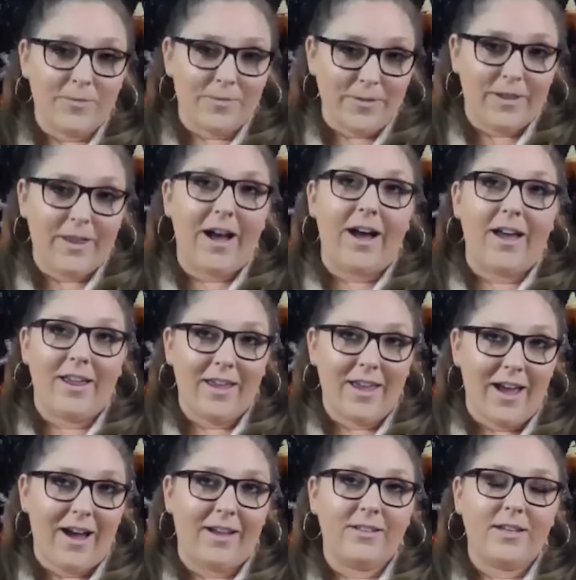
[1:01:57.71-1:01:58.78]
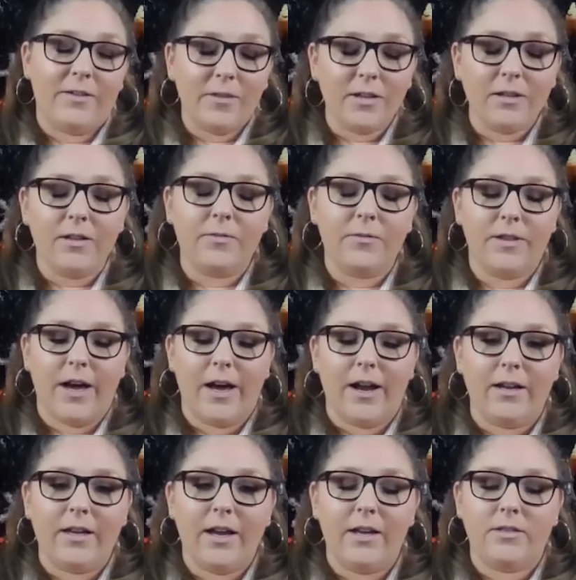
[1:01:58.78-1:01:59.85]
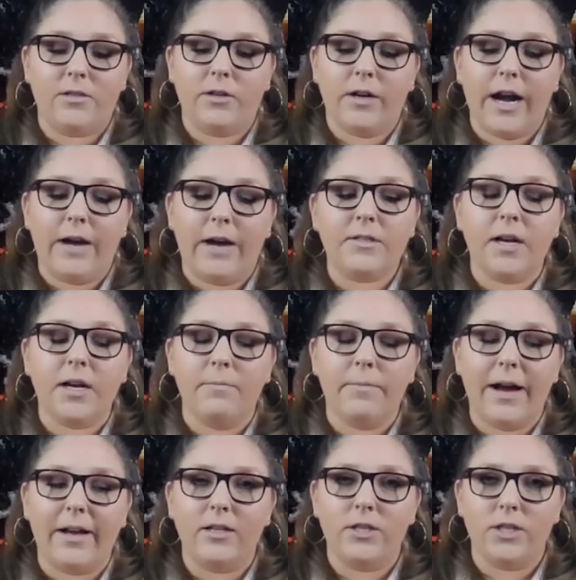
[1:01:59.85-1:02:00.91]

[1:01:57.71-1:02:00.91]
for that. Yeah, definitely look for that on Kay's Crafts. Come back and